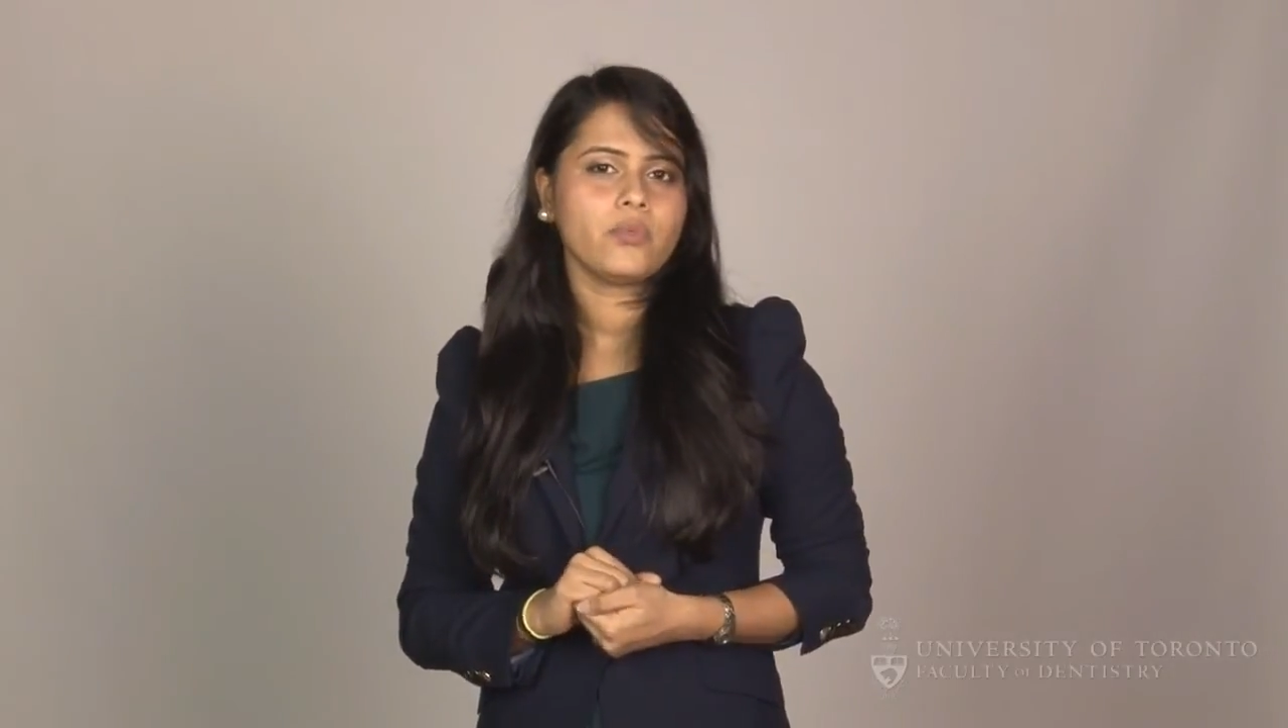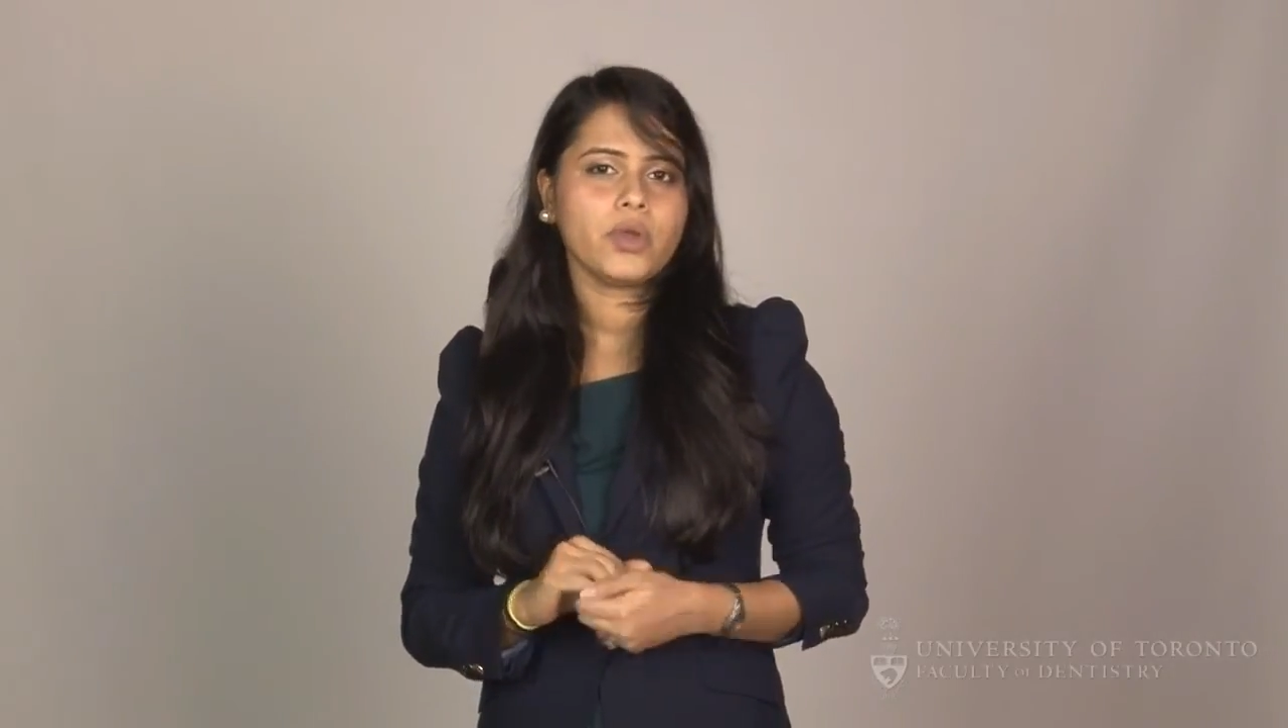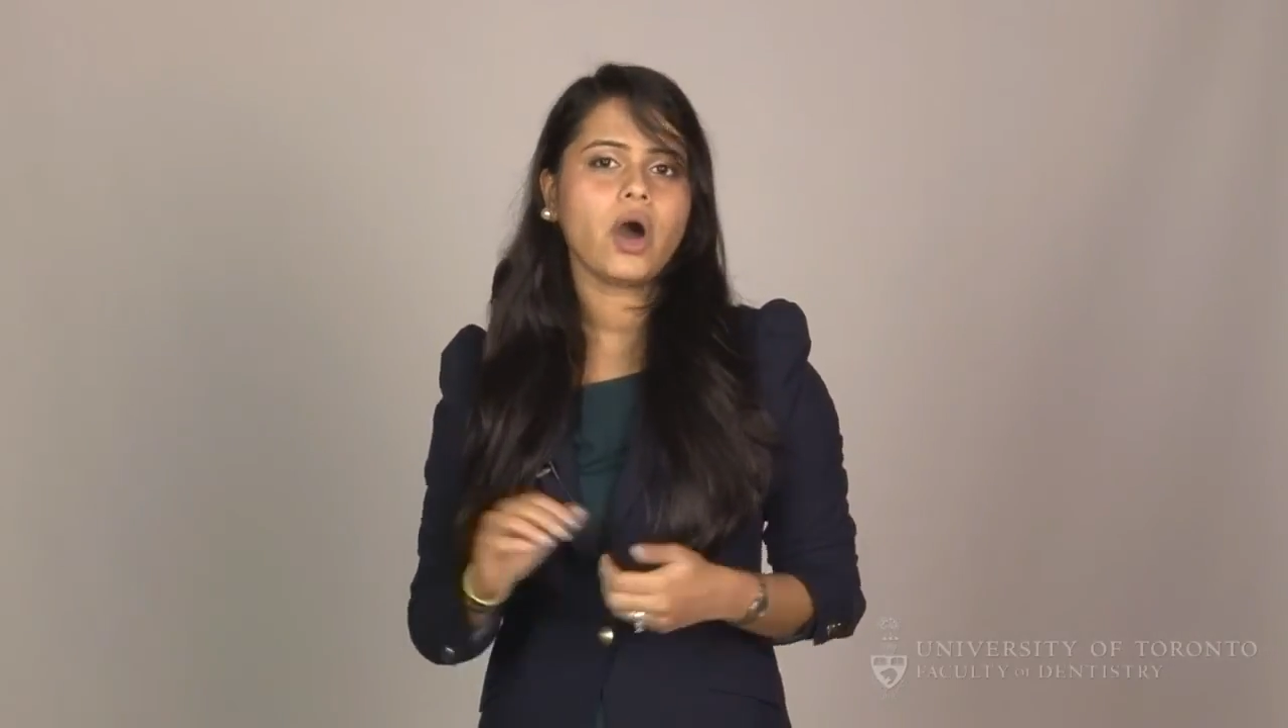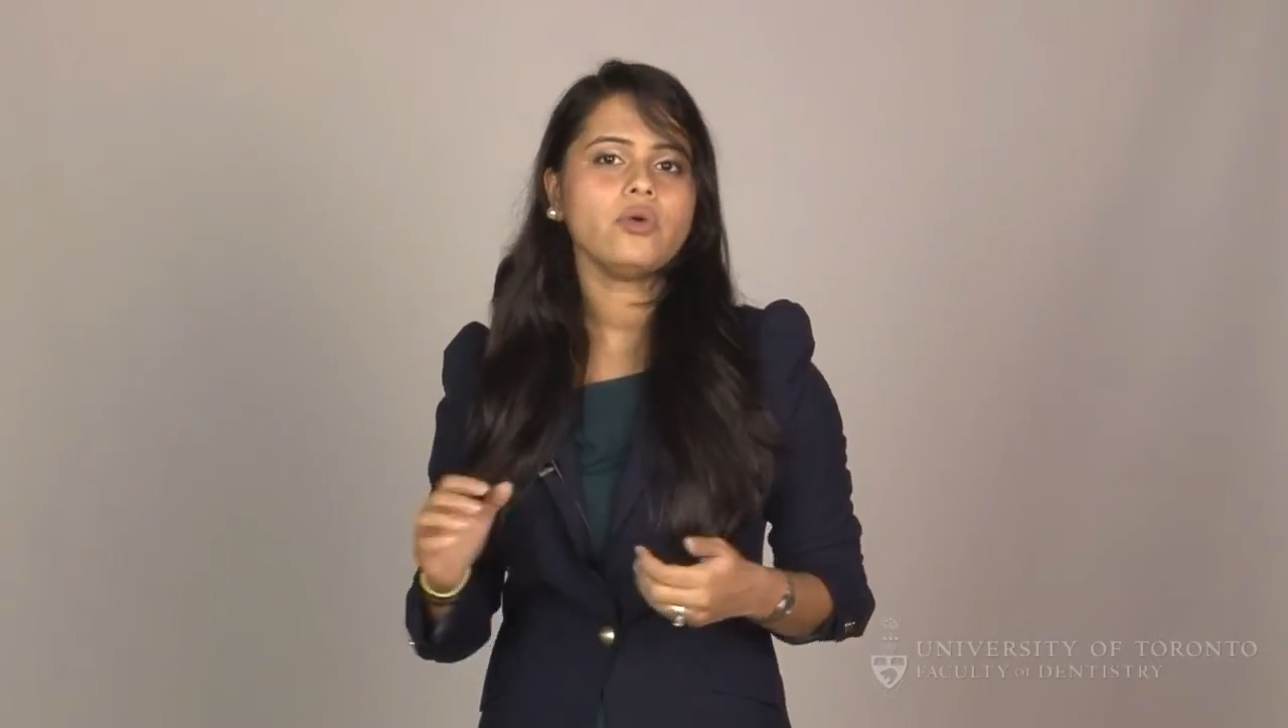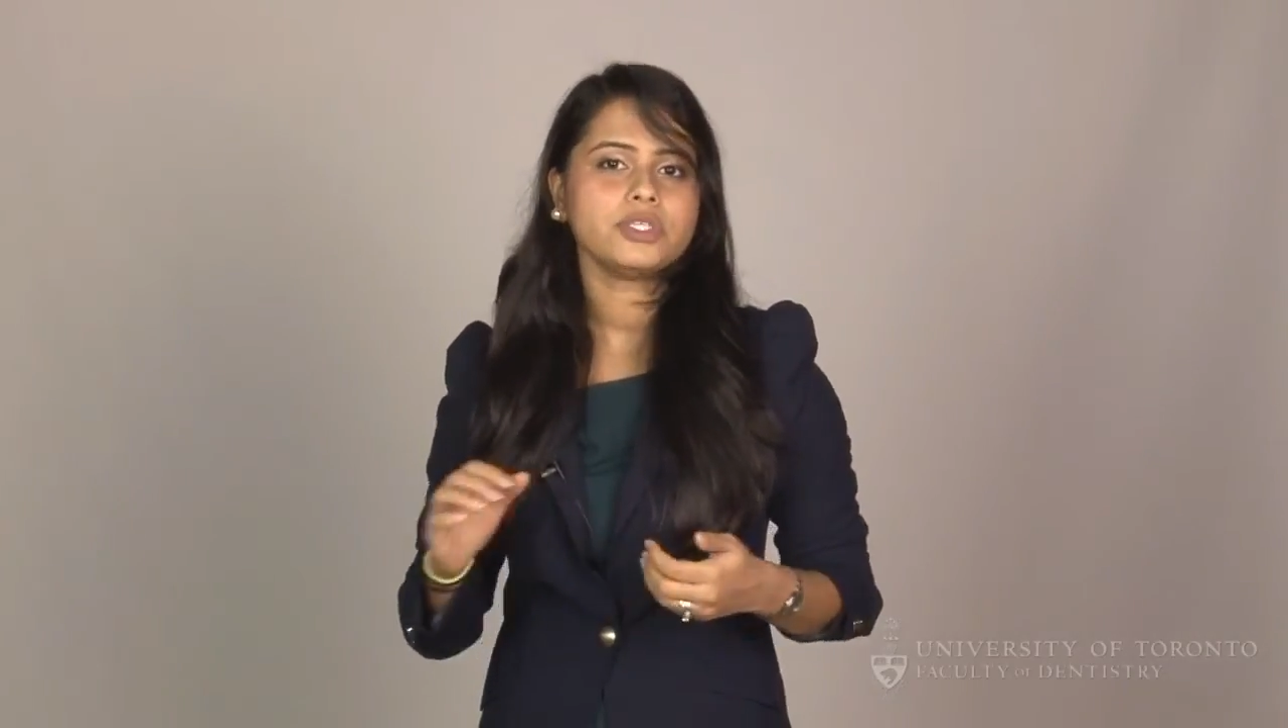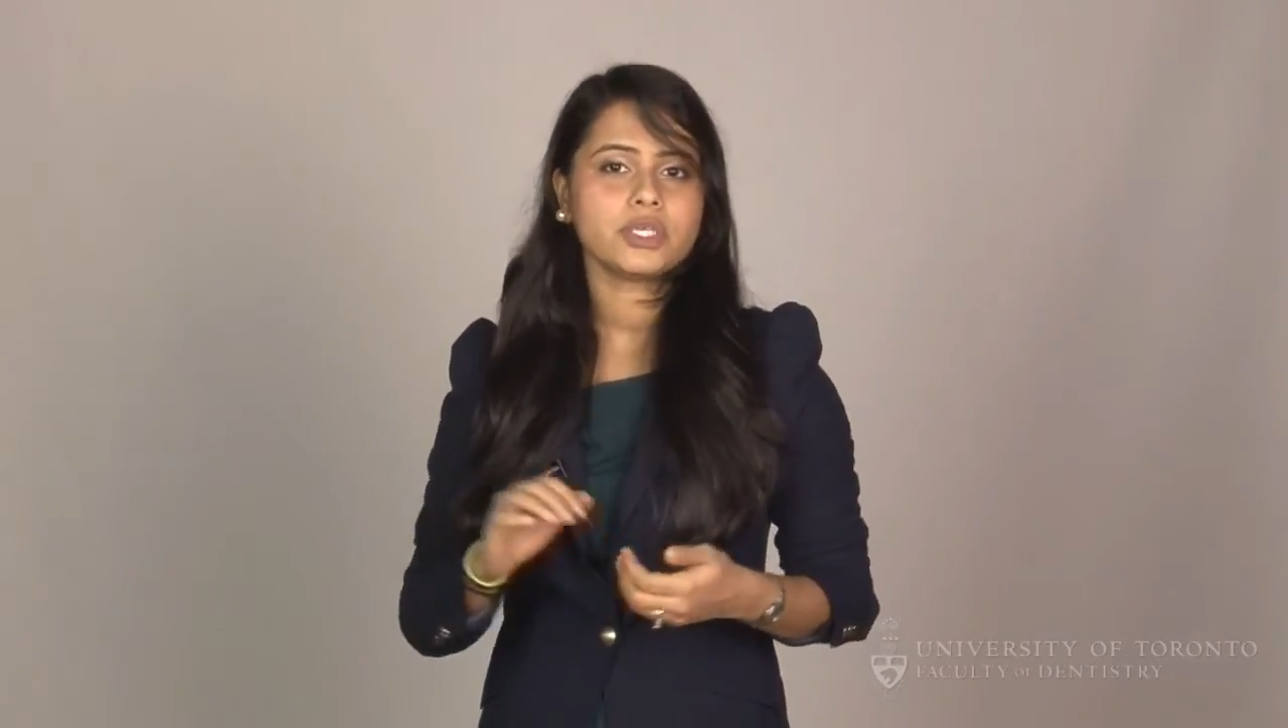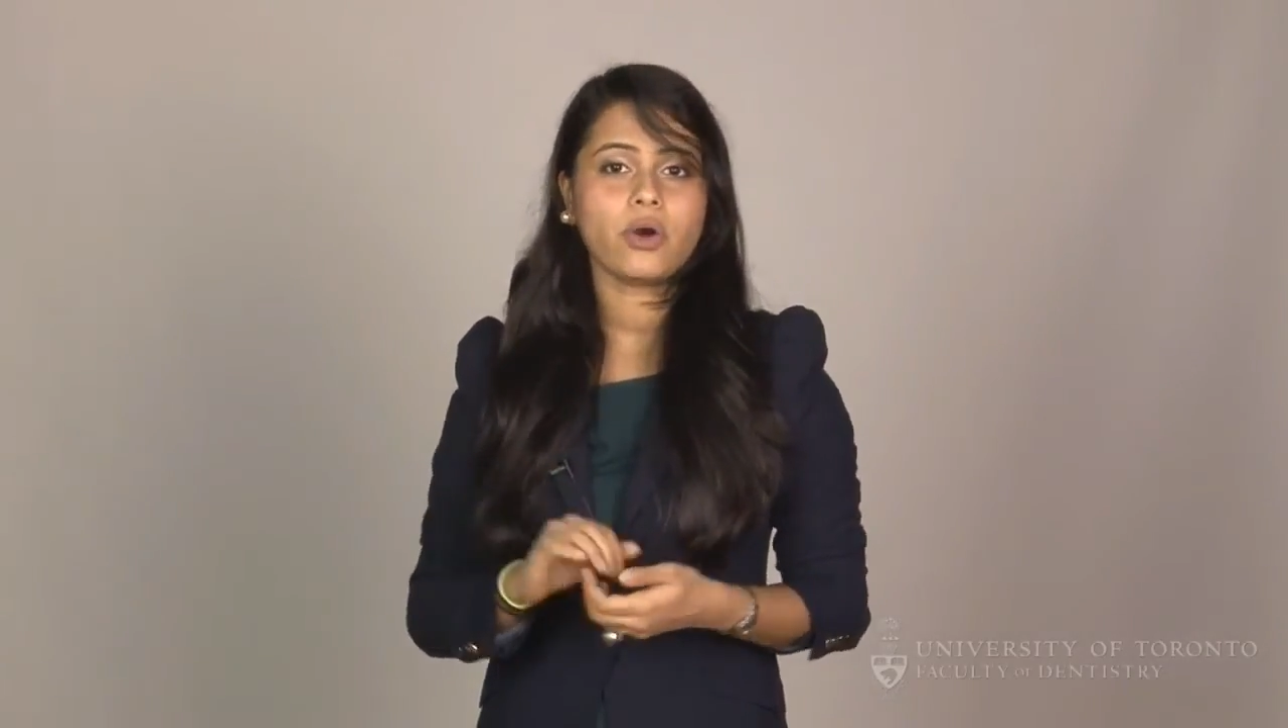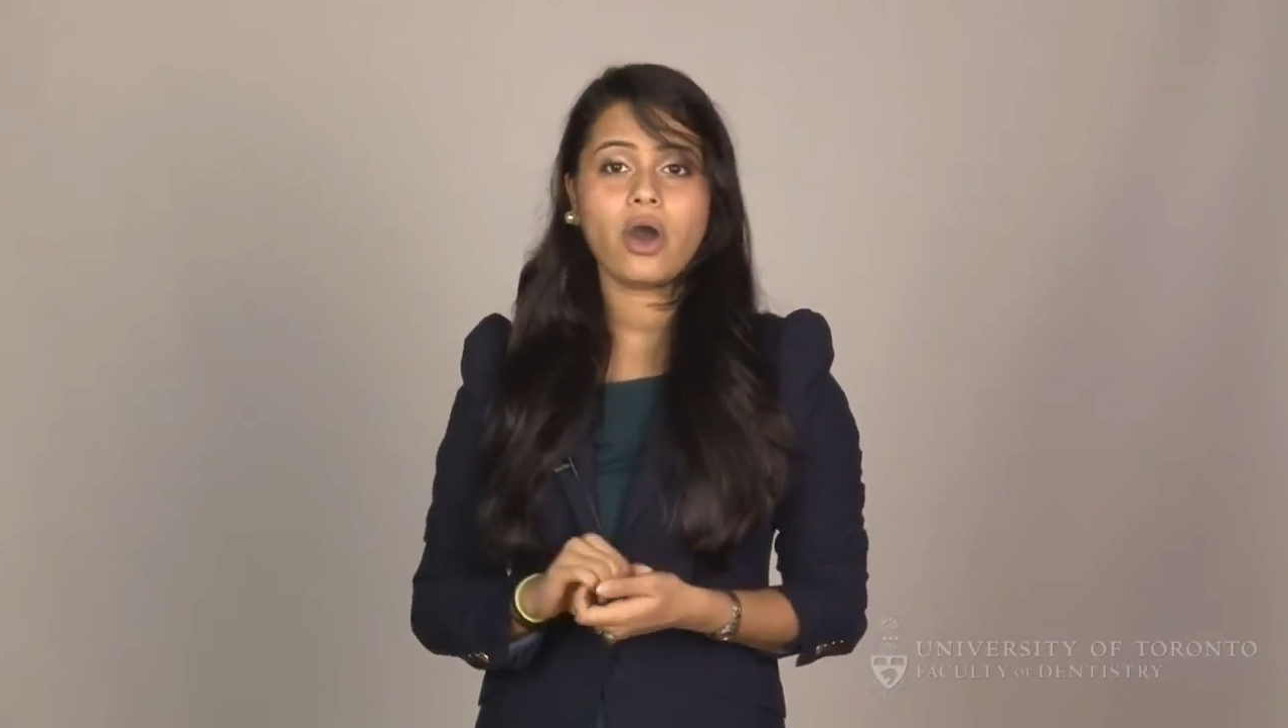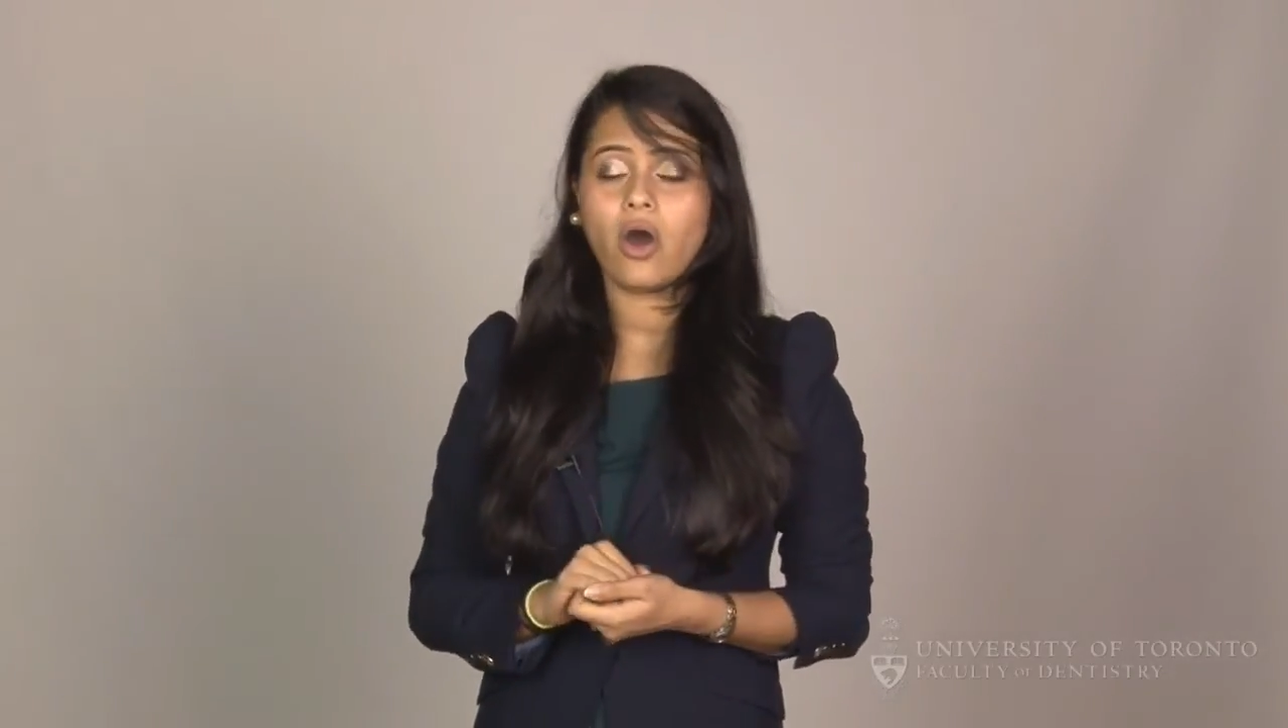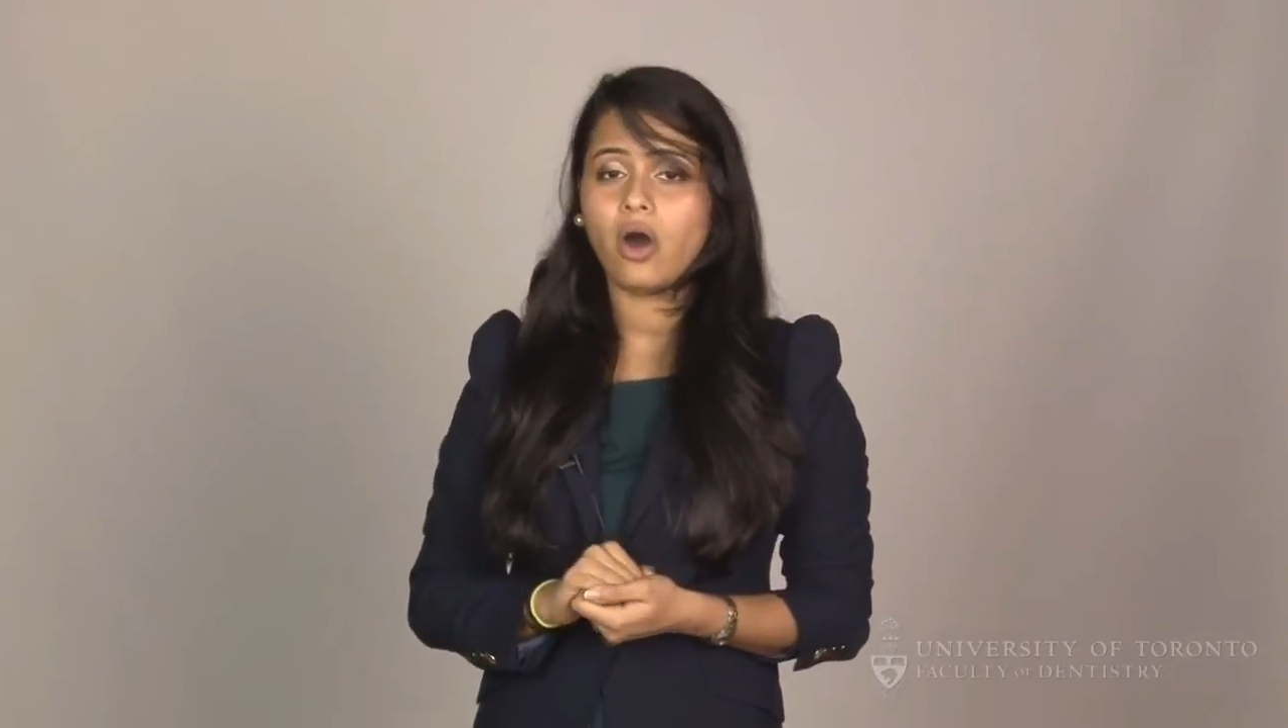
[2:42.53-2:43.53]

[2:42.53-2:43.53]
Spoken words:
We also